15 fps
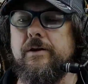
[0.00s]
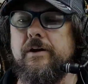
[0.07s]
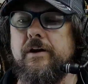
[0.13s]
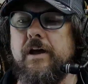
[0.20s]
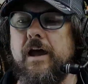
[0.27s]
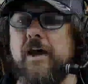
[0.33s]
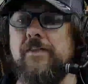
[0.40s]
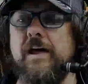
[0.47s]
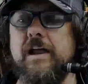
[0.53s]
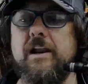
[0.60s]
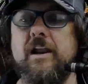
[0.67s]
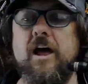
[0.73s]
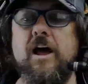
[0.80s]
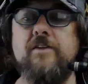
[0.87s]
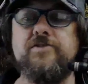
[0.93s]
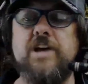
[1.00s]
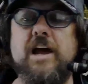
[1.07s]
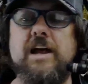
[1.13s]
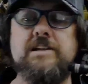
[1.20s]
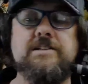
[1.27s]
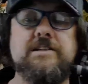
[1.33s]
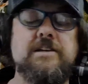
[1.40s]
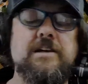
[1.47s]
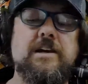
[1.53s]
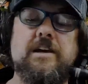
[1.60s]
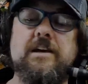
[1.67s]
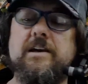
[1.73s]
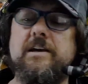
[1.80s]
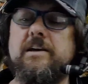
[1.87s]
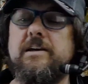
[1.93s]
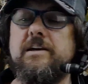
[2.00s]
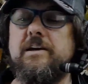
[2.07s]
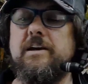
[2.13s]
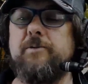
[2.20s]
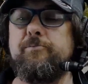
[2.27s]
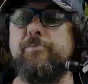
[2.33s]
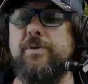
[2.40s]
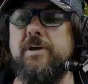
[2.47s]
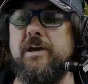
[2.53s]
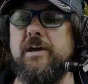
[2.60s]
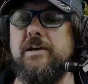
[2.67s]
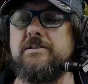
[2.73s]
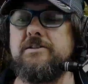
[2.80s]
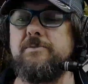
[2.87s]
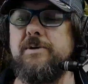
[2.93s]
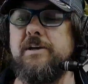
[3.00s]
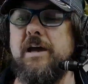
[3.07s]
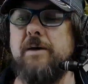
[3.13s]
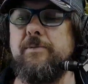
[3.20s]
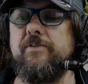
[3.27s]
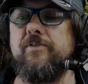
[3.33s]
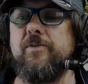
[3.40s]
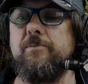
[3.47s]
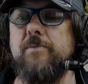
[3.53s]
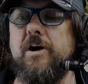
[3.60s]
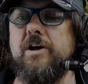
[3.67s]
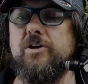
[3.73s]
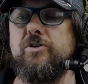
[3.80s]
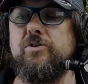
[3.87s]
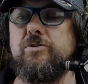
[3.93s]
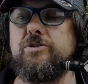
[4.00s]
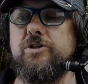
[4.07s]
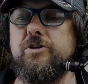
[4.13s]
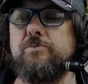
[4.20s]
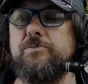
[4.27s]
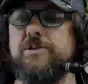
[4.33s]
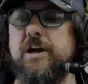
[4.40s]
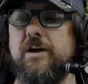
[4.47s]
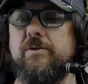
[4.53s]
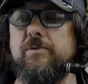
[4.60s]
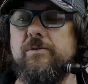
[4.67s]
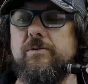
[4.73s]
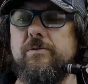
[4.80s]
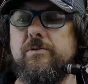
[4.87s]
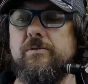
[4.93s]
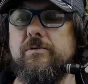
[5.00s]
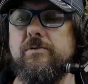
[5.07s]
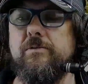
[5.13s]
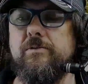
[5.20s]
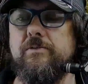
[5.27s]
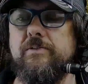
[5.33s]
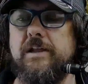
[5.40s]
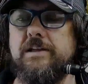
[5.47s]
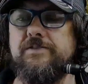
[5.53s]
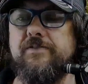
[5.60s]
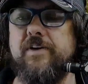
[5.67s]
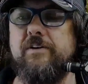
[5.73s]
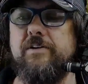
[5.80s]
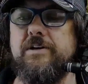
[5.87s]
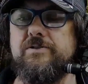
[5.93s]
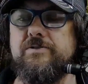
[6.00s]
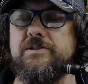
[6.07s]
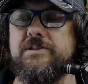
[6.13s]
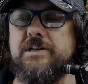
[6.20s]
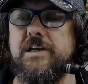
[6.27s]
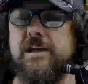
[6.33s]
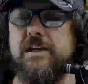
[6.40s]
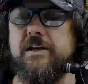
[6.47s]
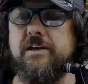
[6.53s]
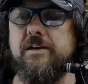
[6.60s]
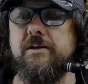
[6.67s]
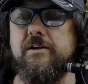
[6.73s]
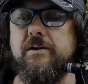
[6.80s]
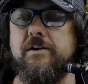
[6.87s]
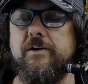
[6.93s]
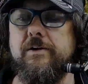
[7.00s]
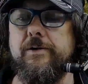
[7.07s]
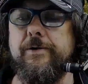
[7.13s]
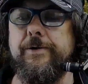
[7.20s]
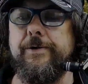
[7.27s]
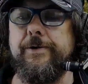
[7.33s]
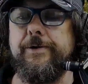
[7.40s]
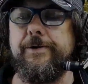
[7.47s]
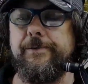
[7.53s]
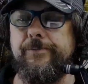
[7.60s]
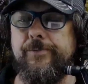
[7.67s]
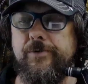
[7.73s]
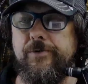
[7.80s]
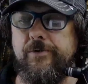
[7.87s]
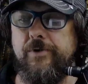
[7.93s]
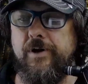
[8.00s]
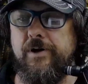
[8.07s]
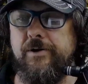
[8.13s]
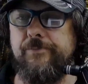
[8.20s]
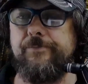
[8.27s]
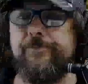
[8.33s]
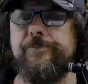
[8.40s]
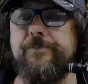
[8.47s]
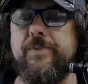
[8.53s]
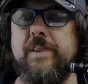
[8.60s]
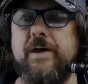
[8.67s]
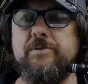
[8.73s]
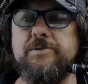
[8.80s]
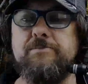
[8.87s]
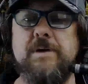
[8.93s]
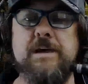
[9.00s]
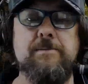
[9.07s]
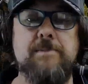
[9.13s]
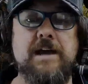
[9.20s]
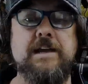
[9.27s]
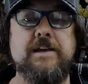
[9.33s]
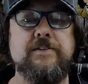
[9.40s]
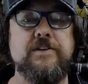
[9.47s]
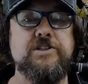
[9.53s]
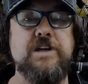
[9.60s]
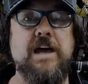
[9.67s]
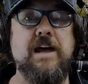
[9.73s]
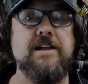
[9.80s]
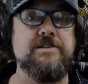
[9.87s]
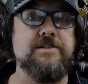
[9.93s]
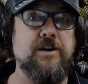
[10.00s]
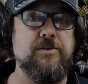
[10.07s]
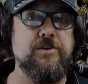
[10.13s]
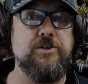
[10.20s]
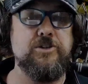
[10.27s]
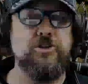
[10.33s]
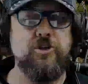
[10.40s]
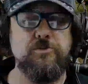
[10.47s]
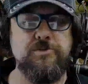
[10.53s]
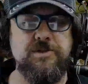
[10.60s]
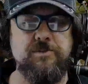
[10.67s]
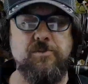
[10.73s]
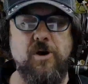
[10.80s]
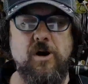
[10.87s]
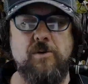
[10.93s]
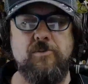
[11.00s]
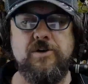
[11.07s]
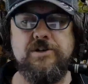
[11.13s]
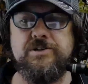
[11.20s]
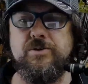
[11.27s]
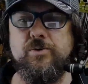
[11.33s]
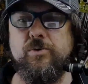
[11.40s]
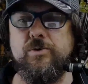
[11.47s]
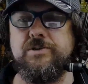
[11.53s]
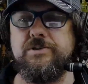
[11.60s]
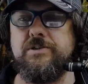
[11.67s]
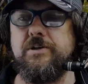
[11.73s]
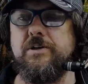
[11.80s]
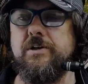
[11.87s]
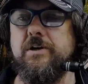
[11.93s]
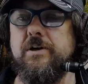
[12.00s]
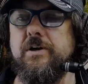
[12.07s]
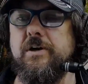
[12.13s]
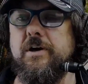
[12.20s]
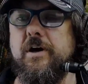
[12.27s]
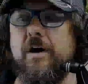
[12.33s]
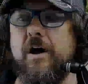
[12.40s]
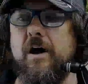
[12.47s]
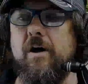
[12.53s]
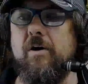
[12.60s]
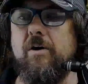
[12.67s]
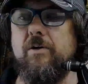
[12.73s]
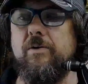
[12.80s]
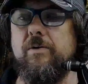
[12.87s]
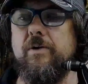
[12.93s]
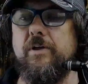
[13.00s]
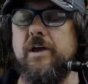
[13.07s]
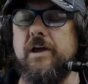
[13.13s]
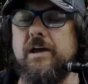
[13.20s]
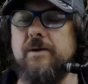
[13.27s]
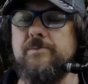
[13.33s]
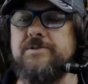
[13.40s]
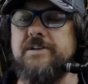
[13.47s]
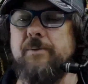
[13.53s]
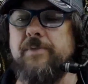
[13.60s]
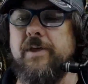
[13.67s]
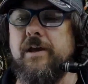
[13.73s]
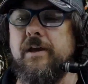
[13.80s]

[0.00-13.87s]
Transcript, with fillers: And that live chat is appears to be coming from my YouTube channel. That's very interesting. All right. And that was me making the chat. So YouTube's the primary source. Oh, here comes something.